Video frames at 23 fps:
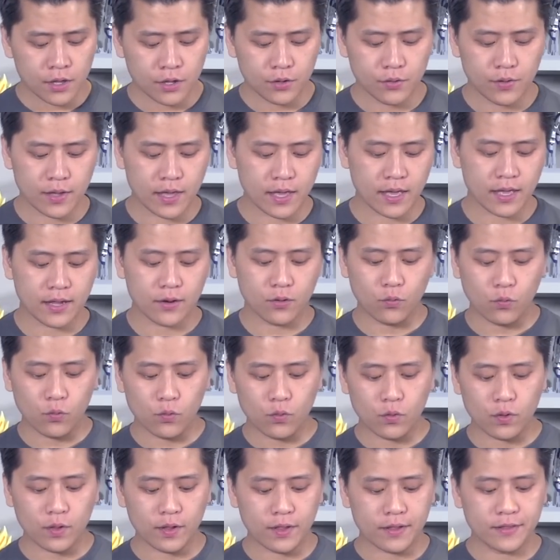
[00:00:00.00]
You get
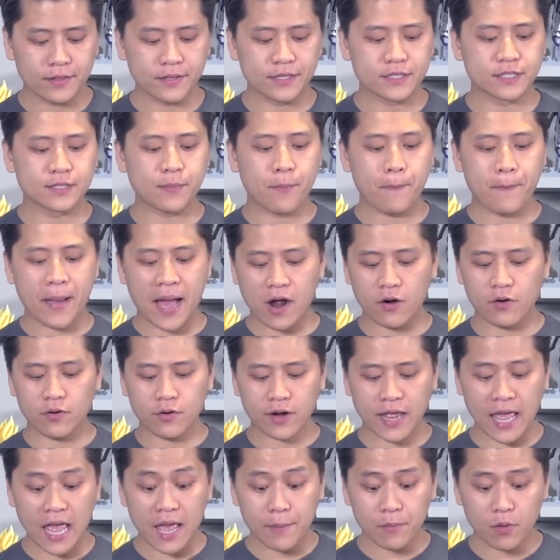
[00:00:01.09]
this power
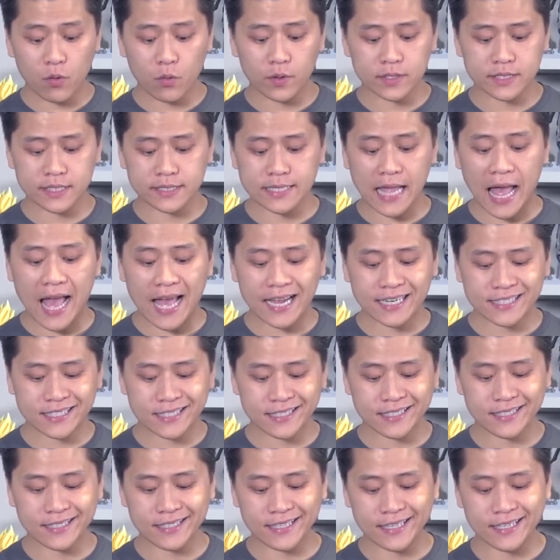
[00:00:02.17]
cable, which
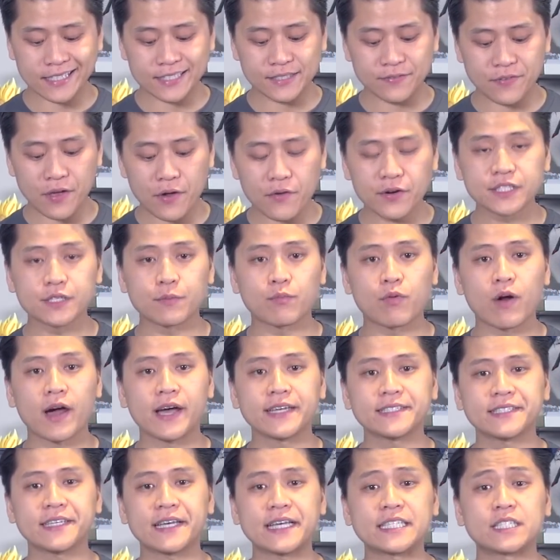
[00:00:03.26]
is very
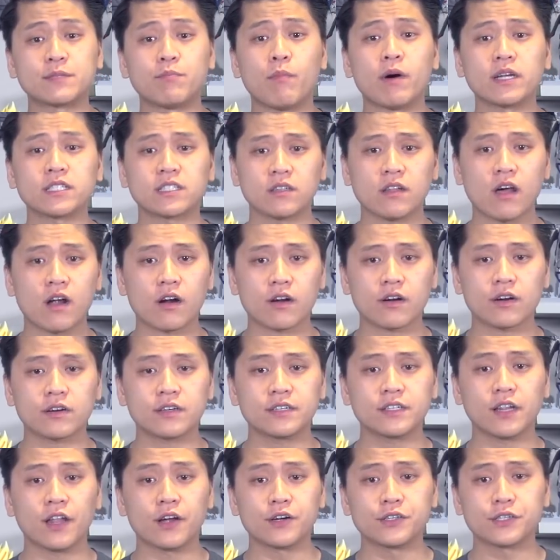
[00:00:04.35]
surprising. It's much
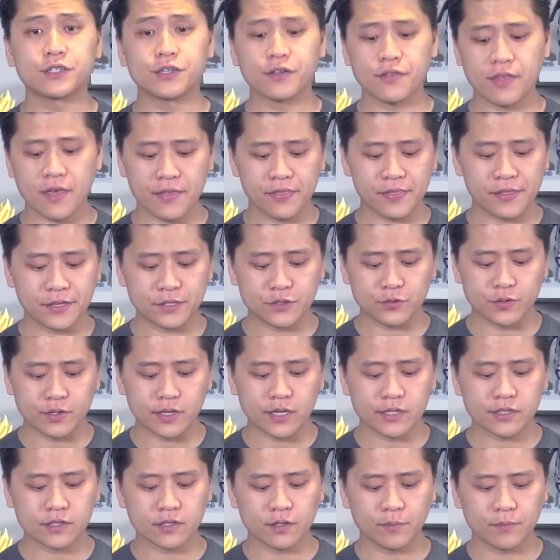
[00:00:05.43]
larger than the
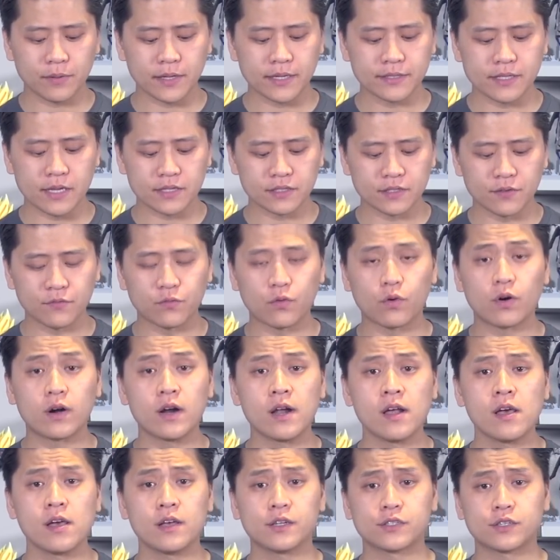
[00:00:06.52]
traditional PlayStation 4
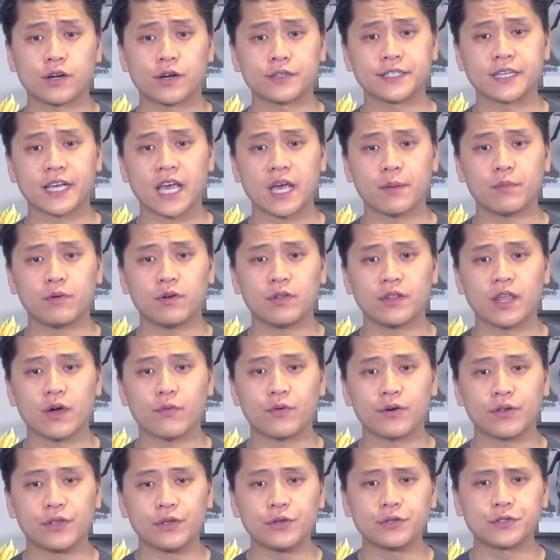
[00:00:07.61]
charging cable that
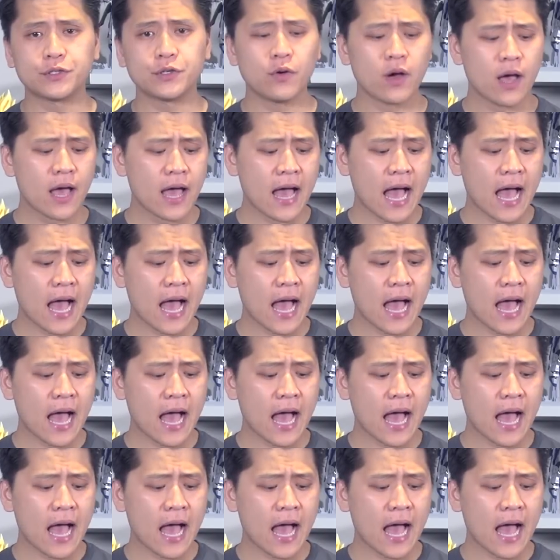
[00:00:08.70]
we're used to.